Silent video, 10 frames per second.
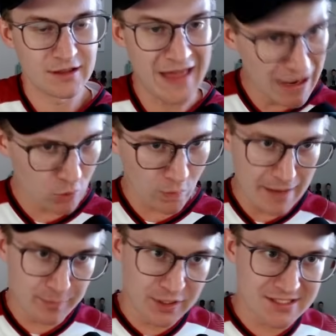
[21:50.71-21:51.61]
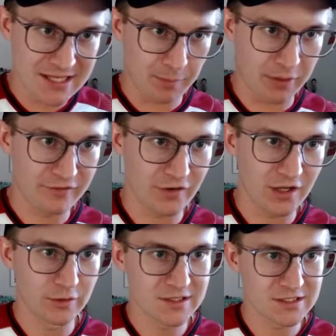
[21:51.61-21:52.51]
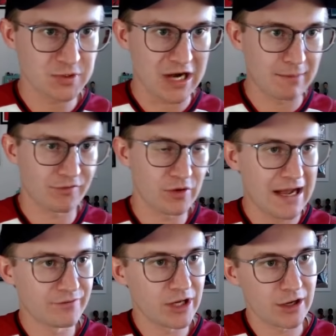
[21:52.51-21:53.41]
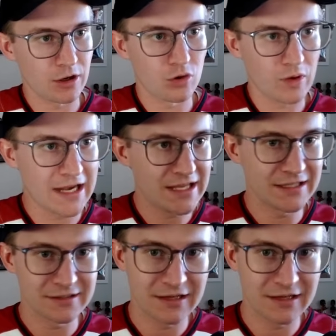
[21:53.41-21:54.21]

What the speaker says: That will wrap us up. Hit follow, hit subscribe if you have not already.